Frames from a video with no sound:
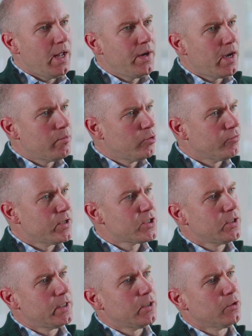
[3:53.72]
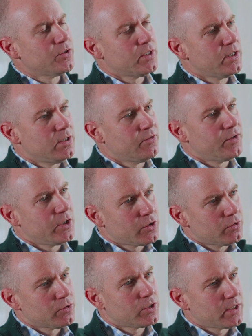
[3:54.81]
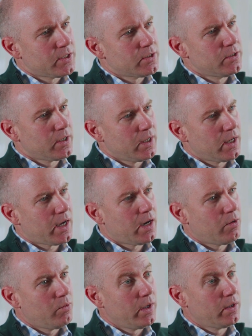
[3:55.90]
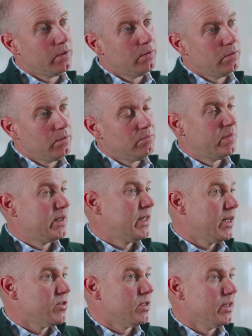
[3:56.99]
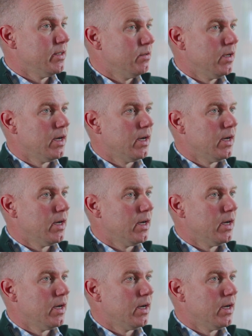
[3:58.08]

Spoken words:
And now more recently onto interventional studies looking at how we can potentially